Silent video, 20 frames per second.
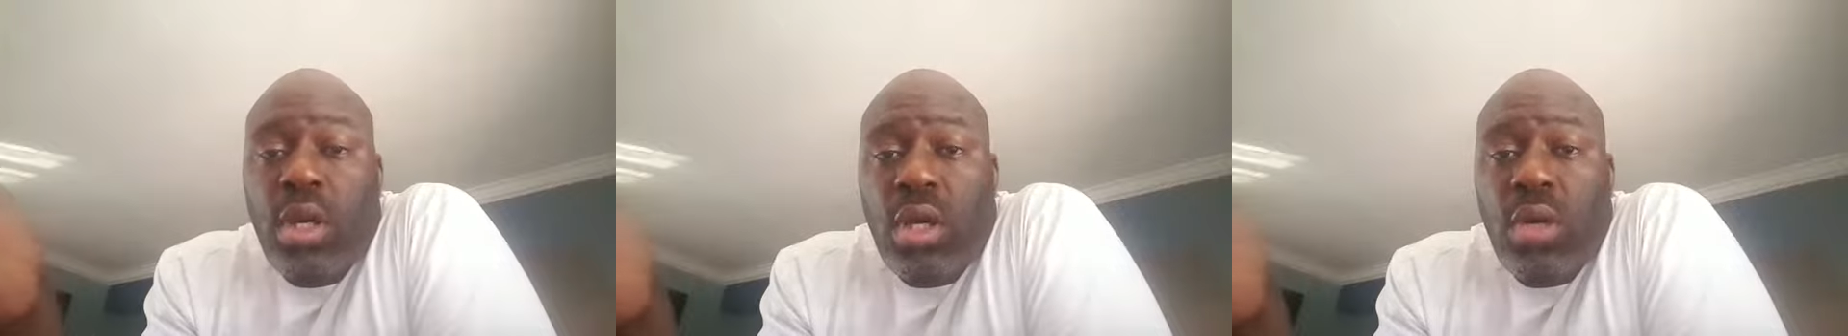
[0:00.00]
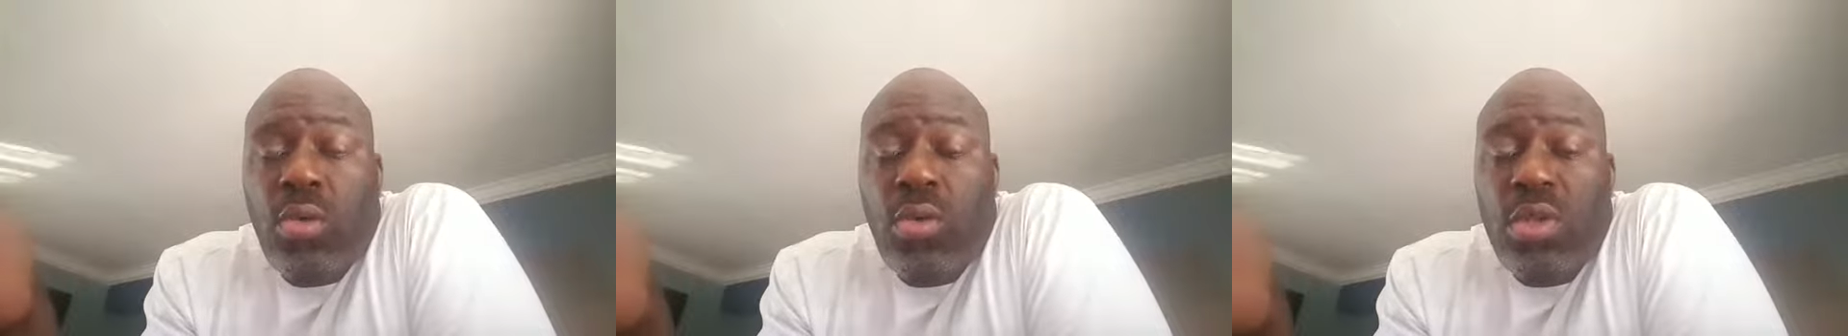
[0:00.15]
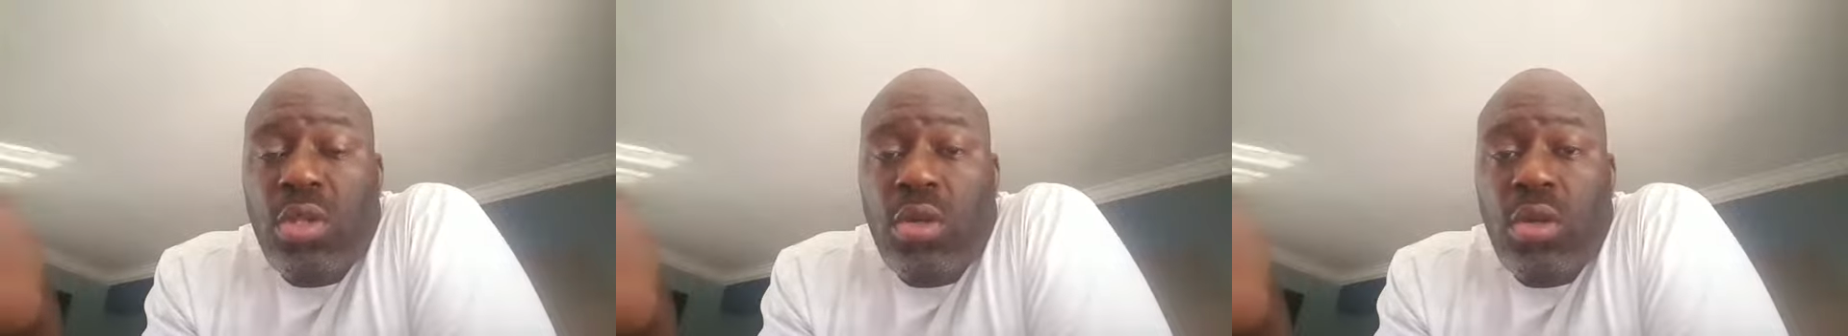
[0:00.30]

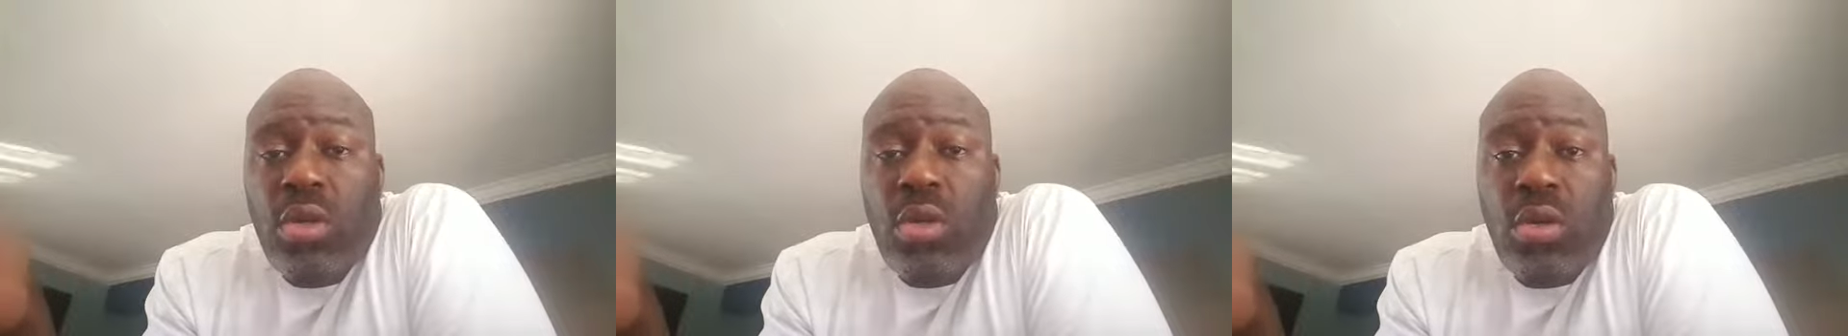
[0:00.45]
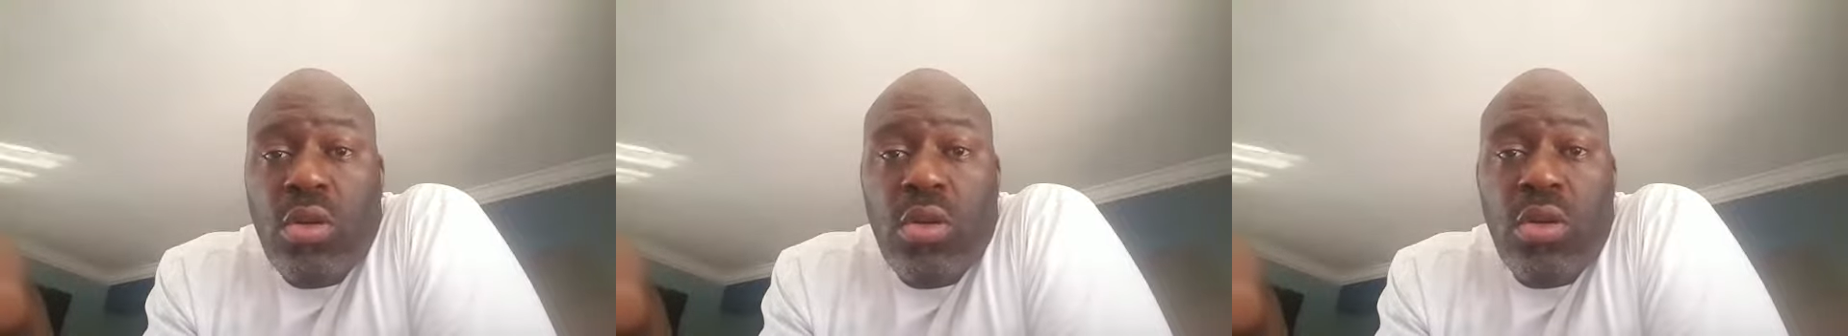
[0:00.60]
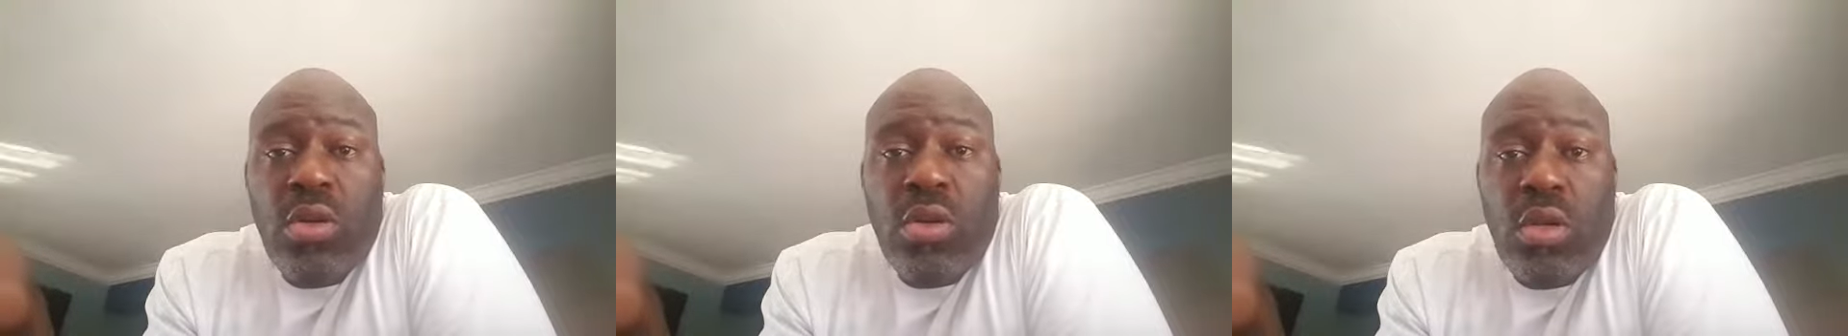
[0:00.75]
and what's going
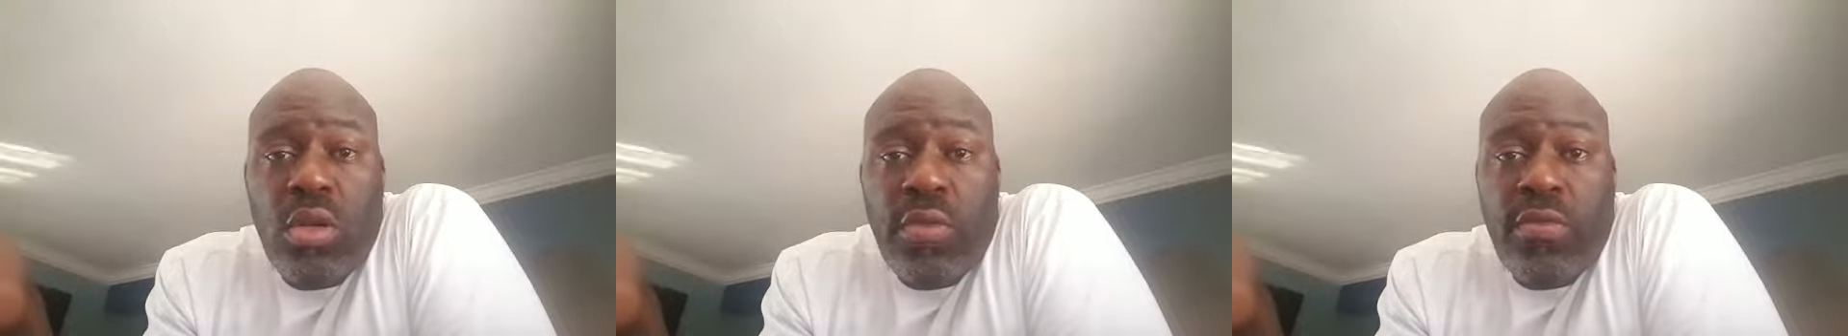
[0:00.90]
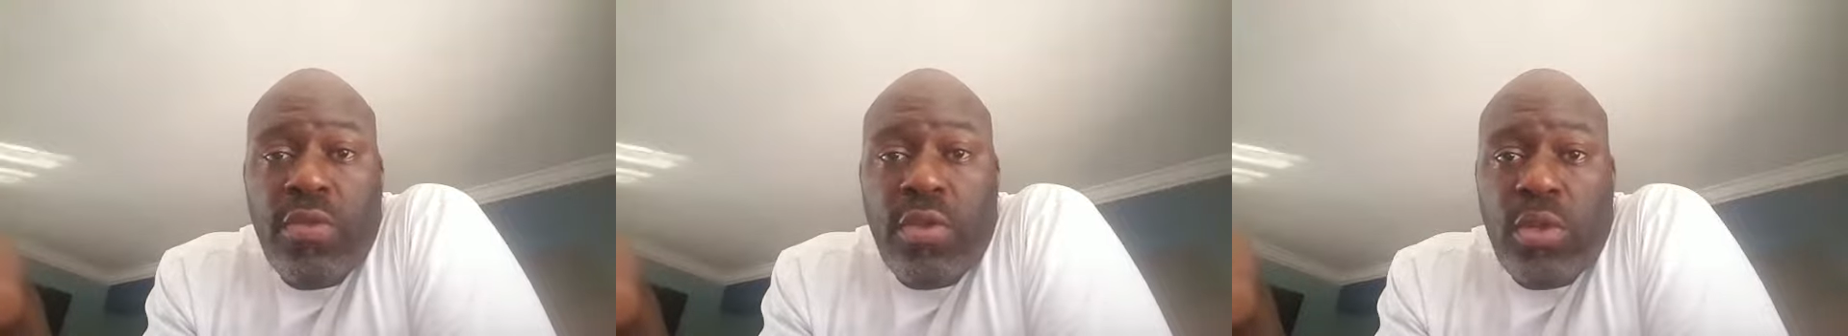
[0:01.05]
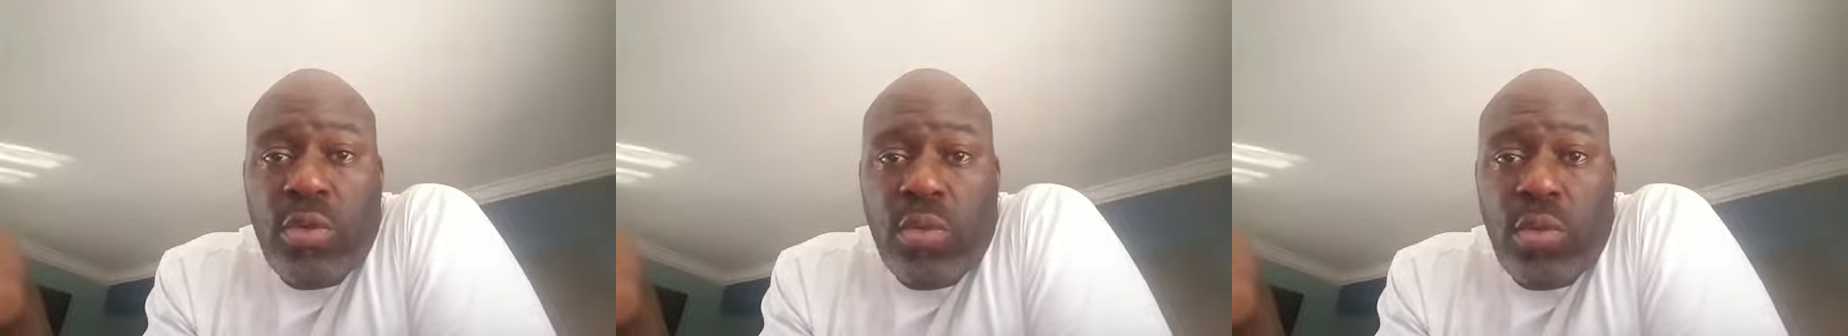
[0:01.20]
on all
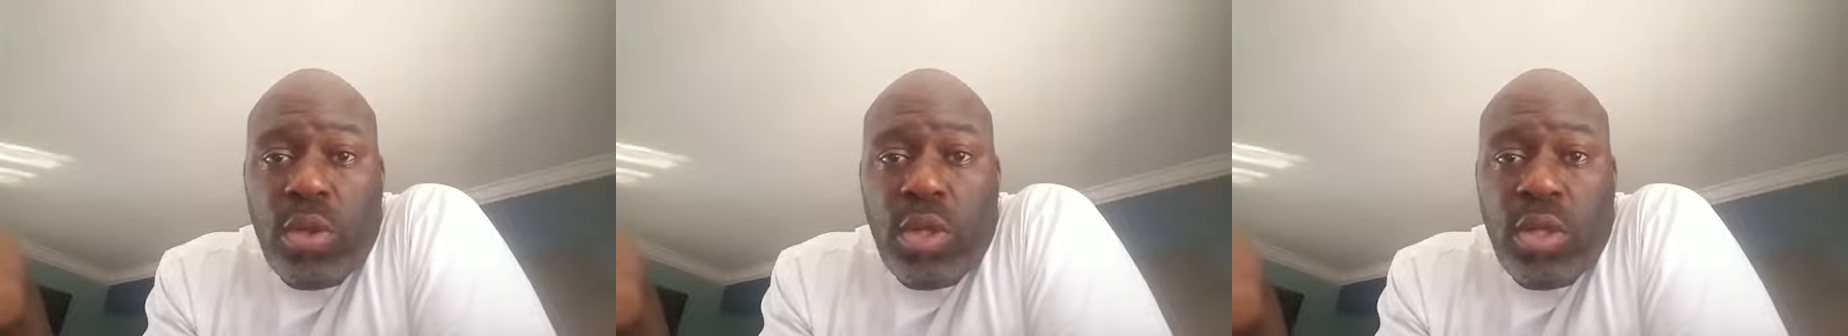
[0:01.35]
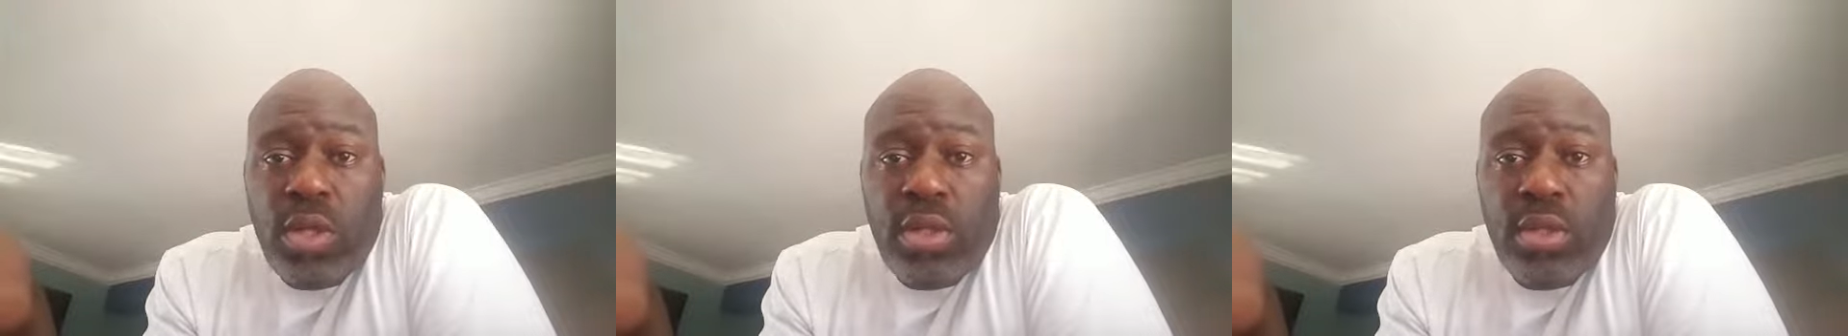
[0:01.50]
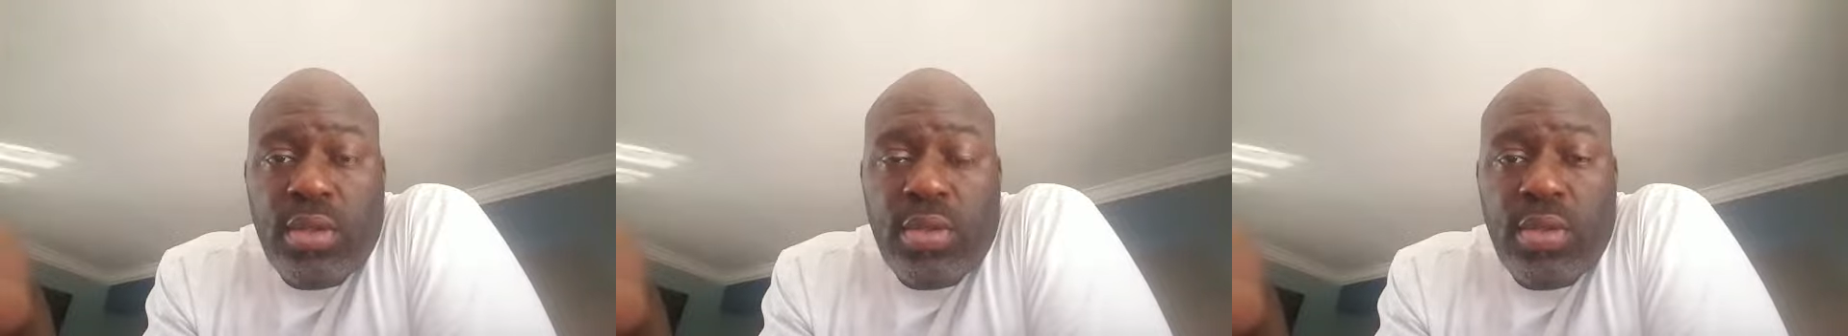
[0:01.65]
over the
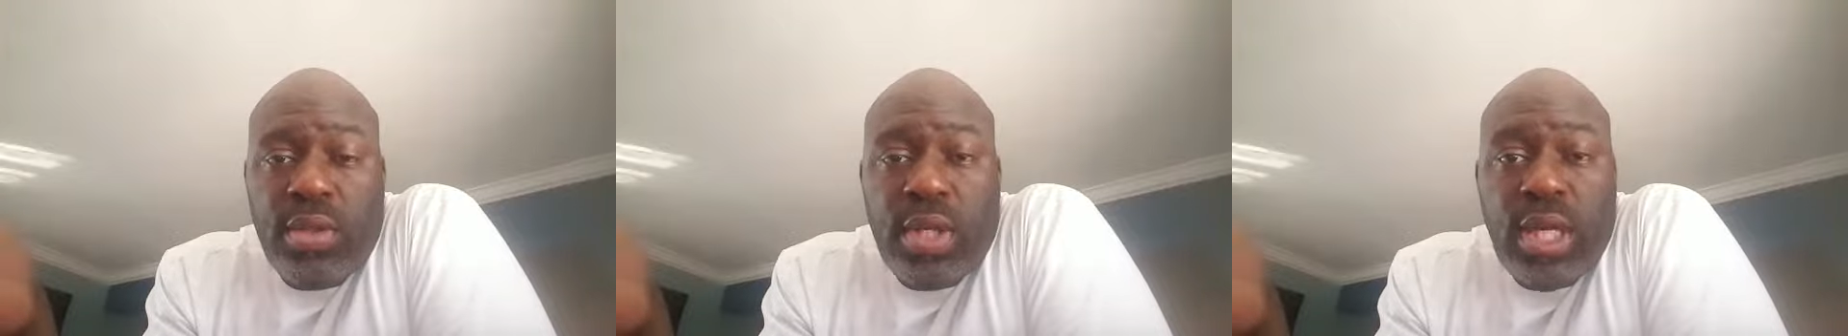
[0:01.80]
world.